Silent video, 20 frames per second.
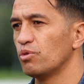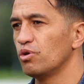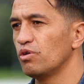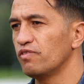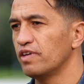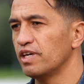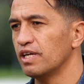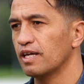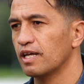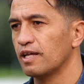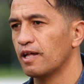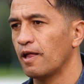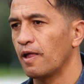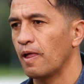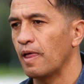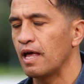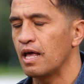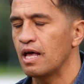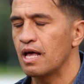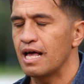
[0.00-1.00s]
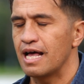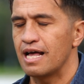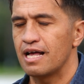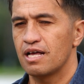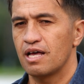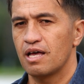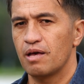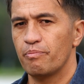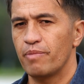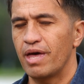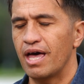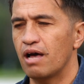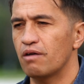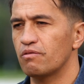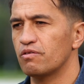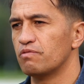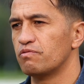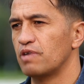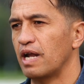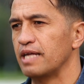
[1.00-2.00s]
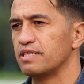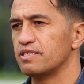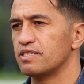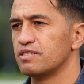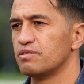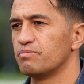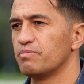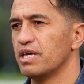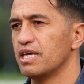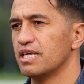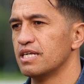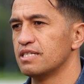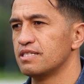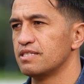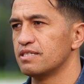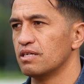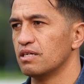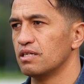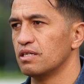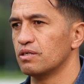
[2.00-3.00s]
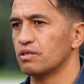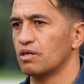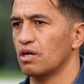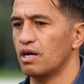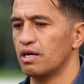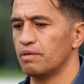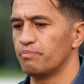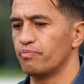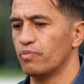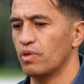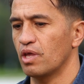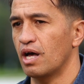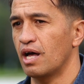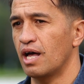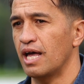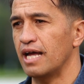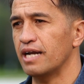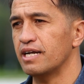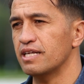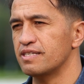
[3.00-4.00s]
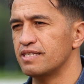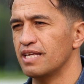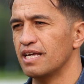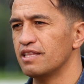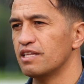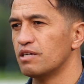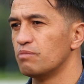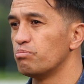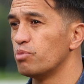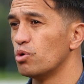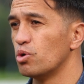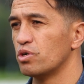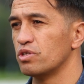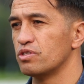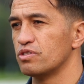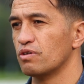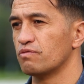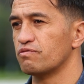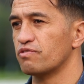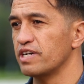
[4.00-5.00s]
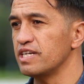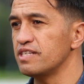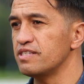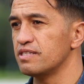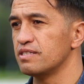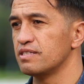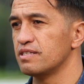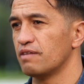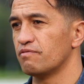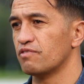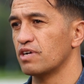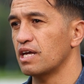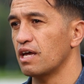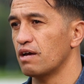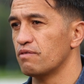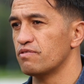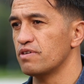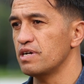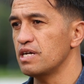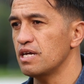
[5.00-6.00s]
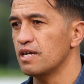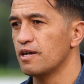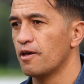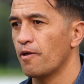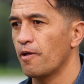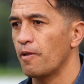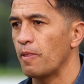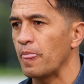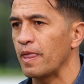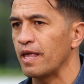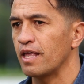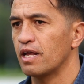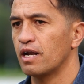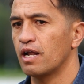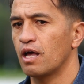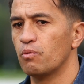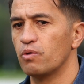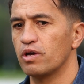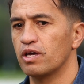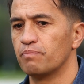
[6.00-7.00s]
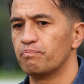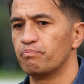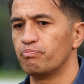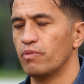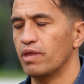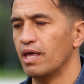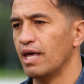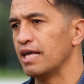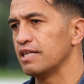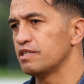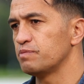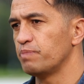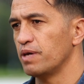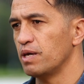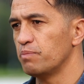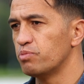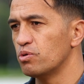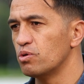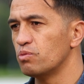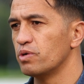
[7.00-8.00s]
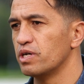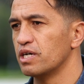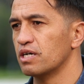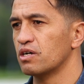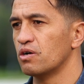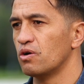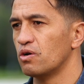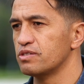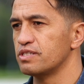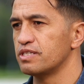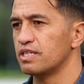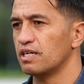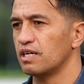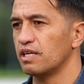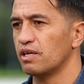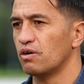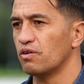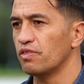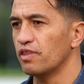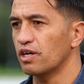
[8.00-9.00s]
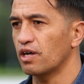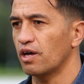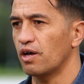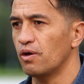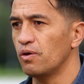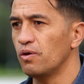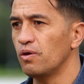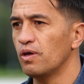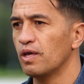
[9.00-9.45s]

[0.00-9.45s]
moving. How it relates to me is, look, I understand the importance of rest and recovery. You know, we're, as people, we are constantly on the go,